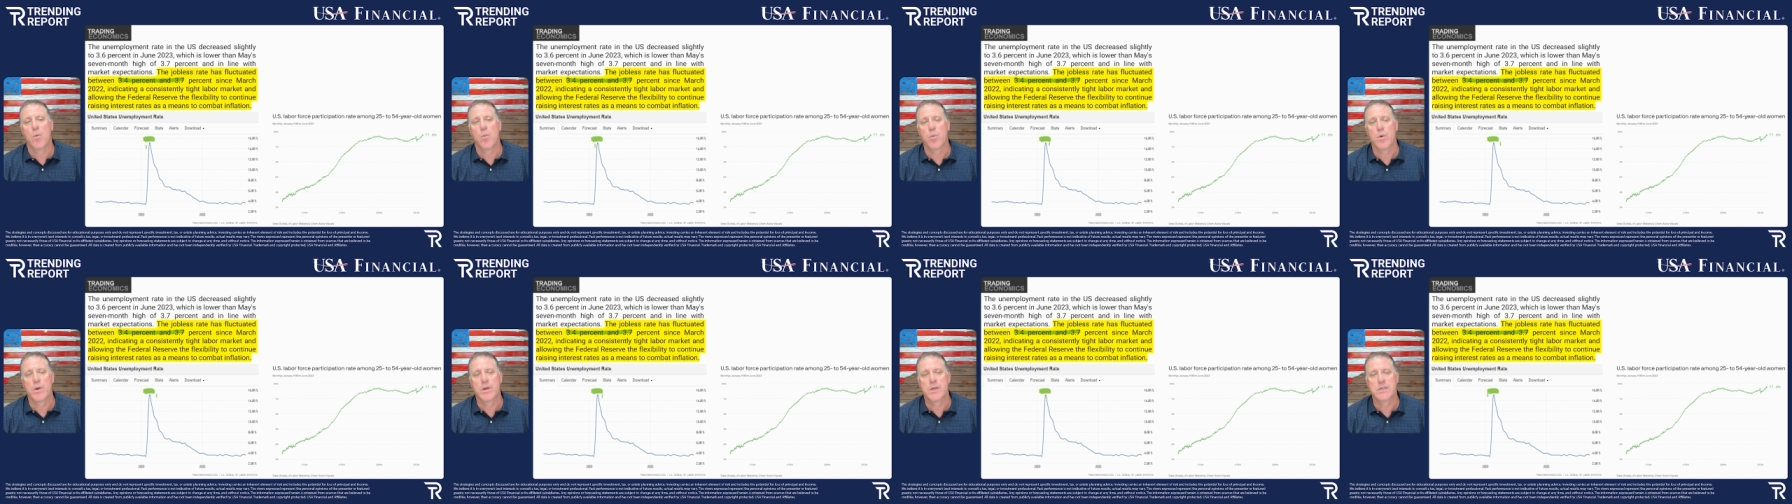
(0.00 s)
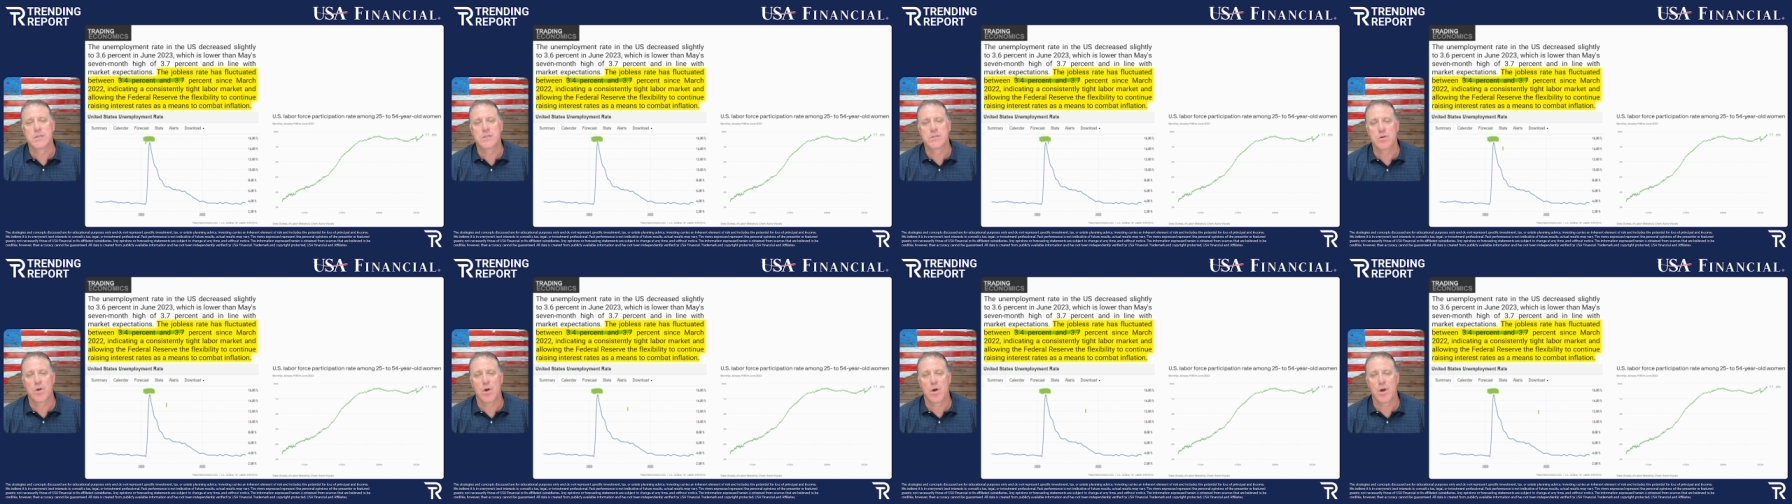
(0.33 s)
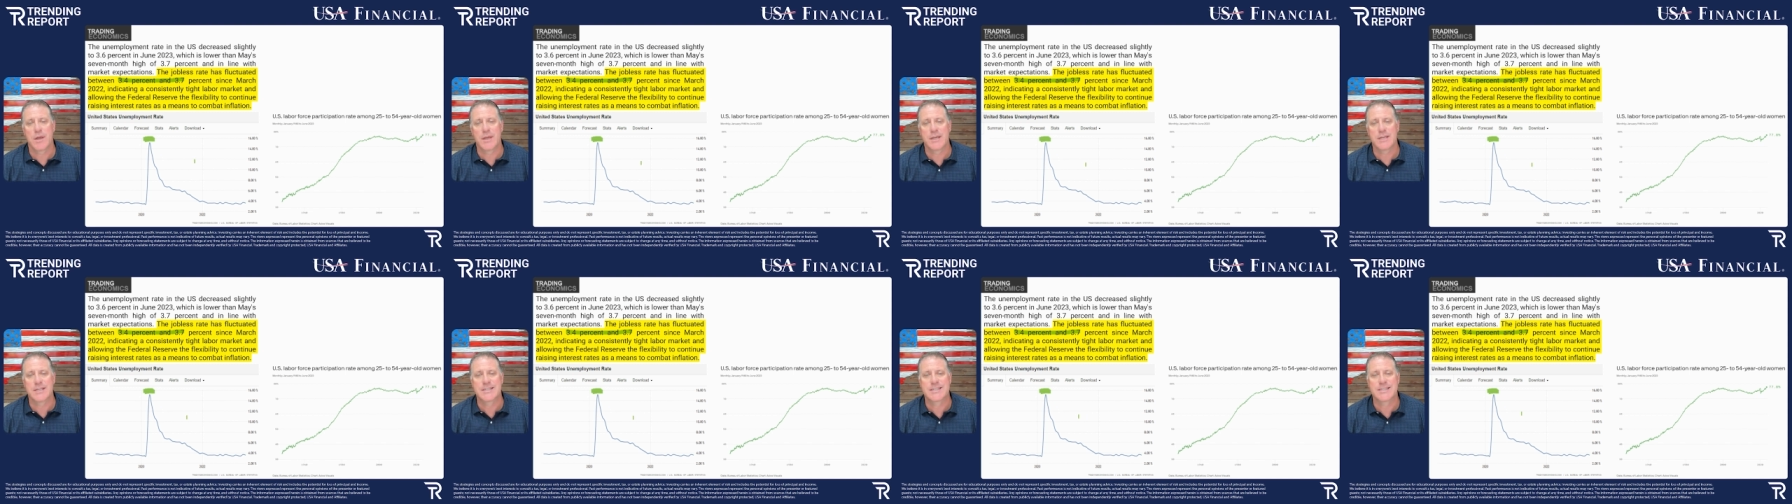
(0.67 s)
we saw
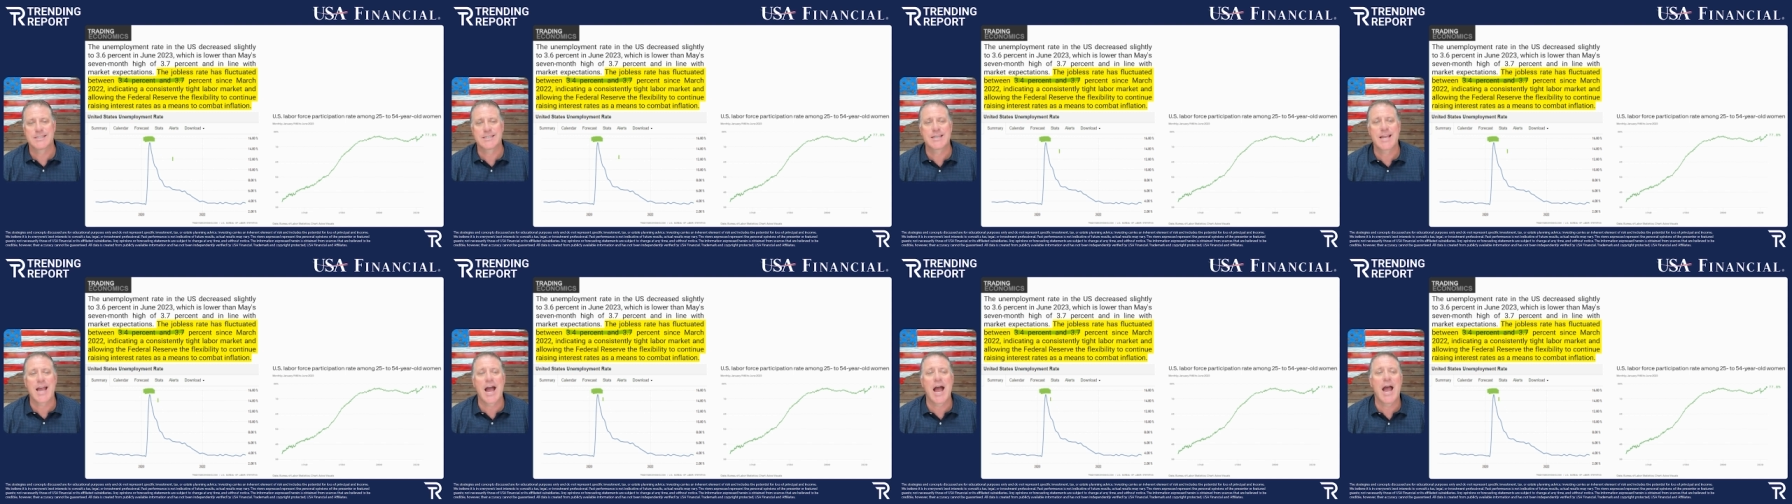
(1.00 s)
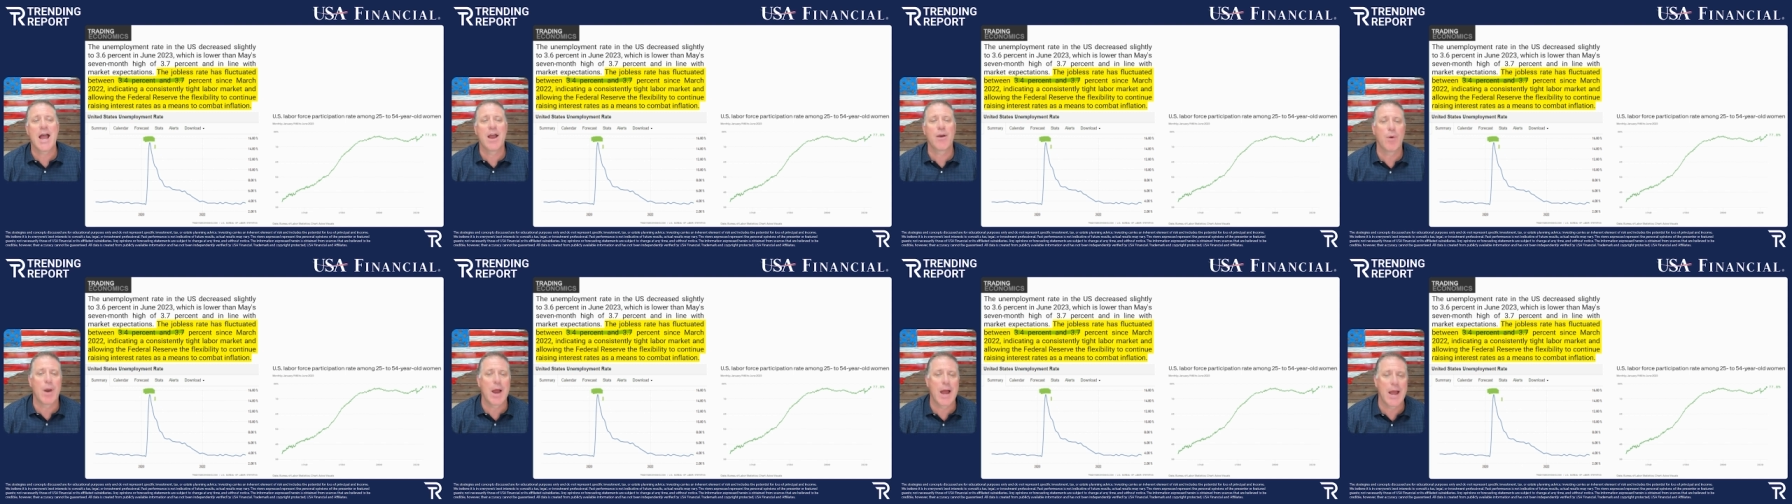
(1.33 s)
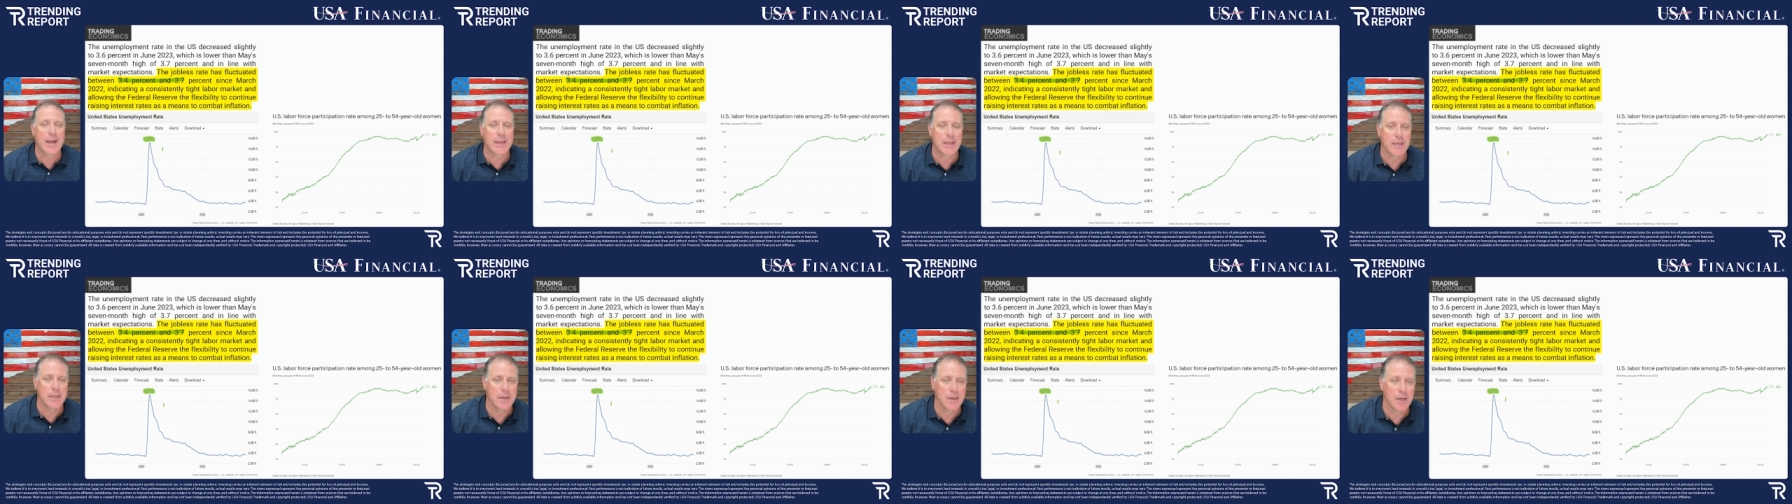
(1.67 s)
it
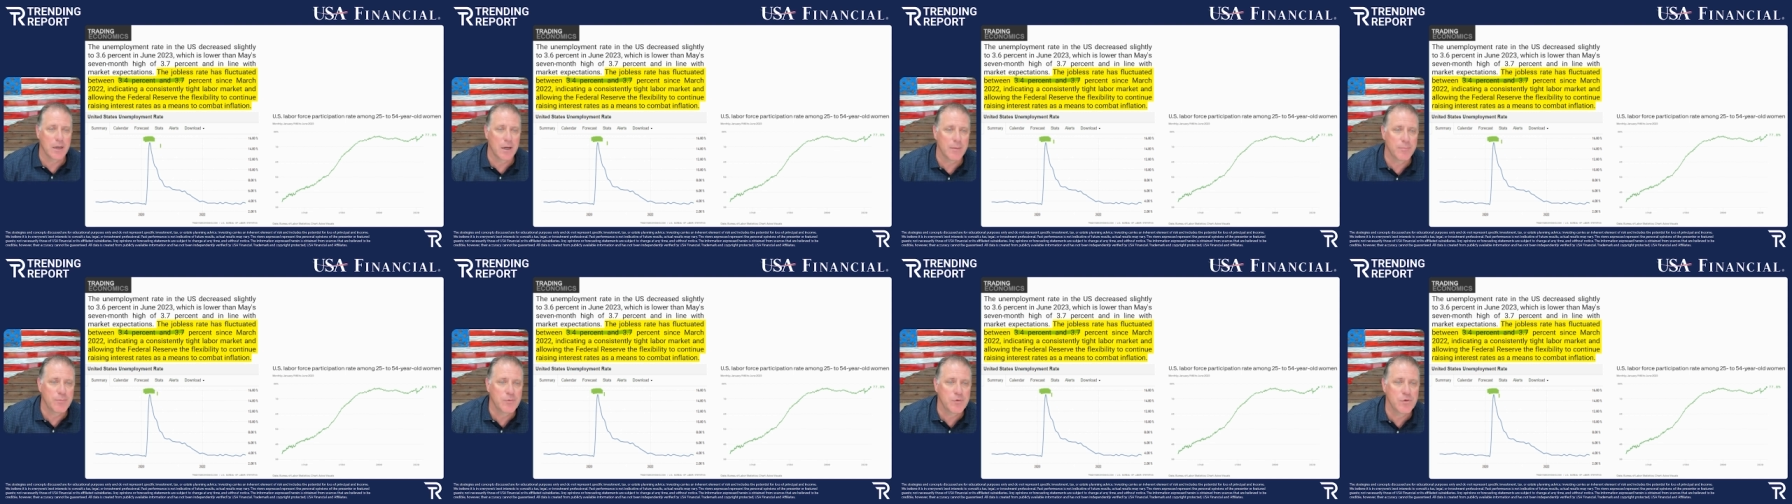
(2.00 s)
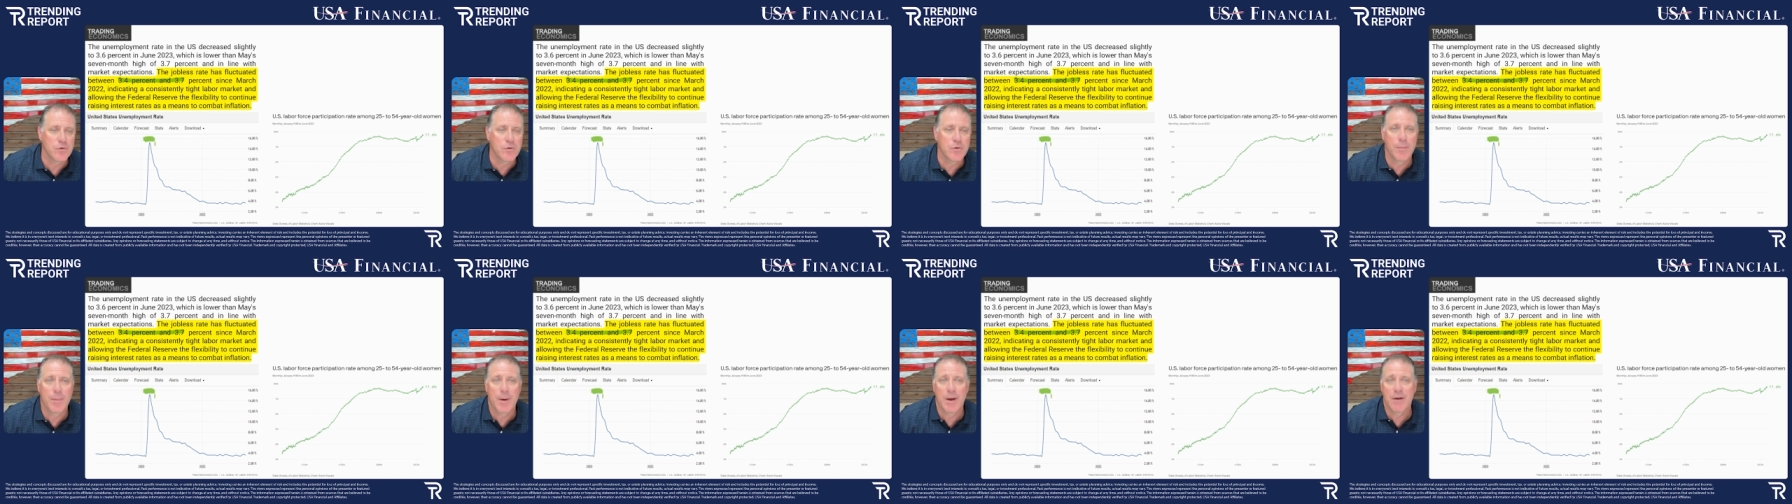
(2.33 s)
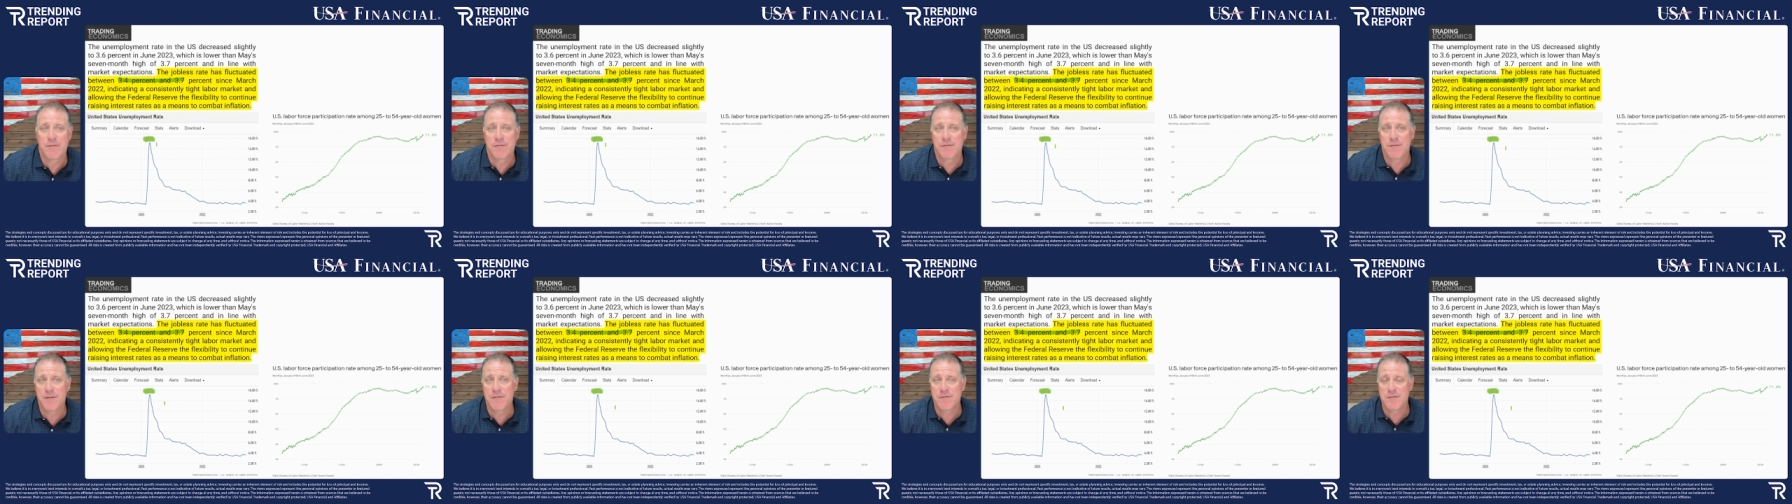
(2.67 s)
skyrocket up to
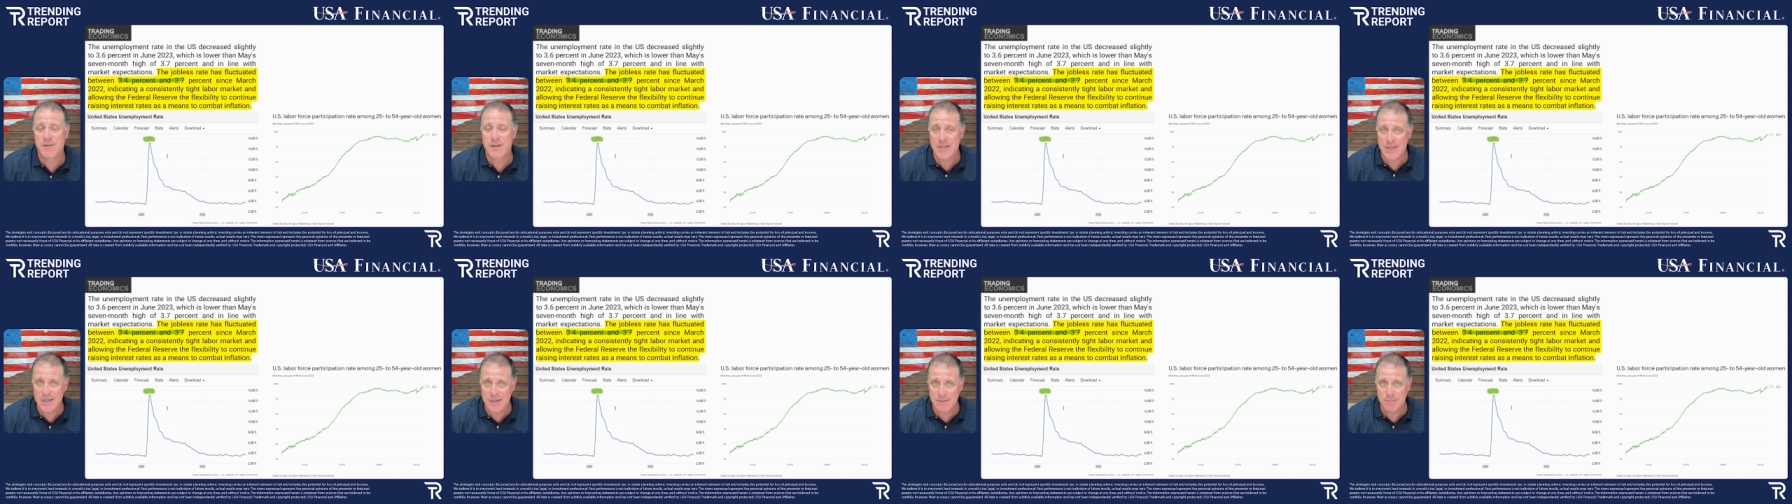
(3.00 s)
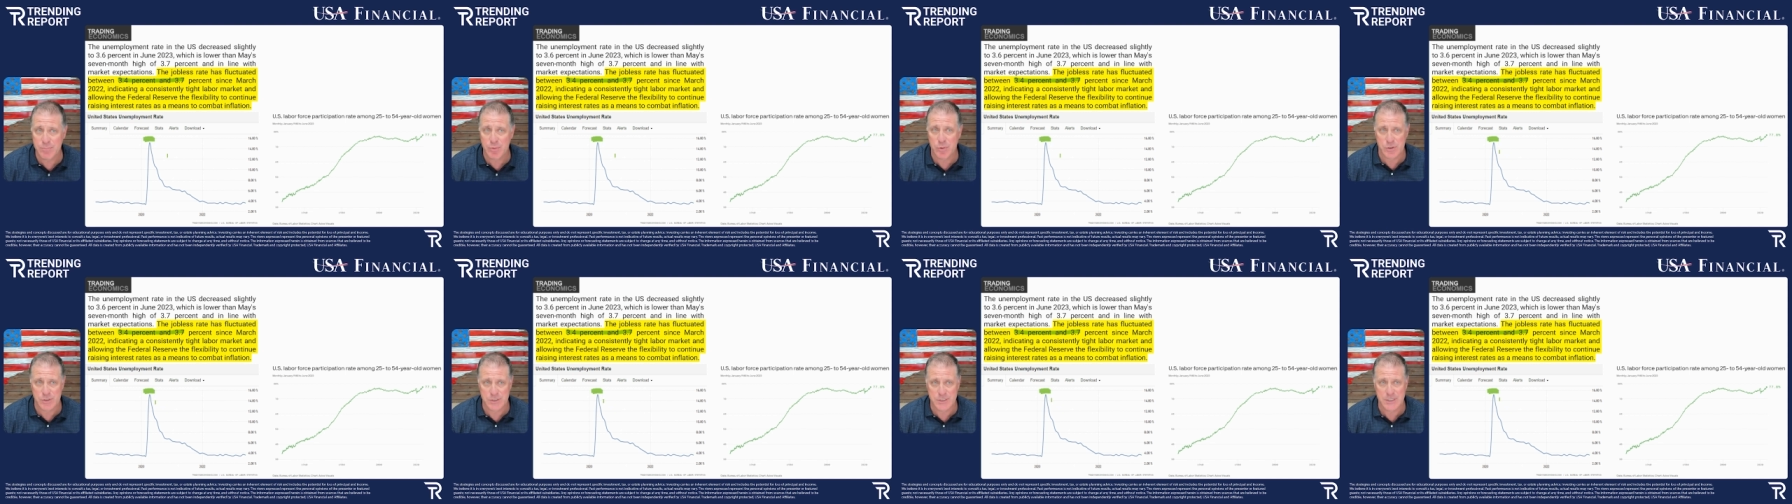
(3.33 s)
about 15%.